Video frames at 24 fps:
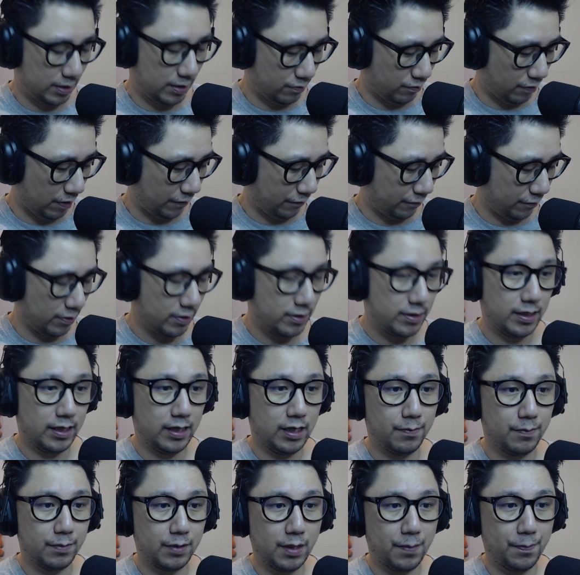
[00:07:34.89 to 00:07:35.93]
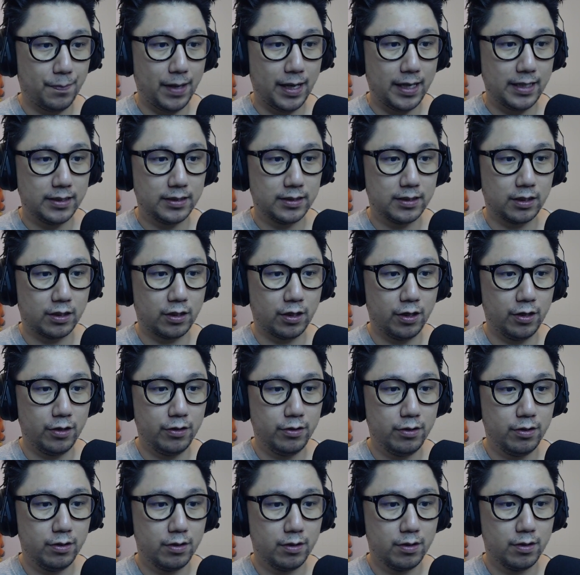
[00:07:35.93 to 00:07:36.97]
reference. And I'm going to paste the code.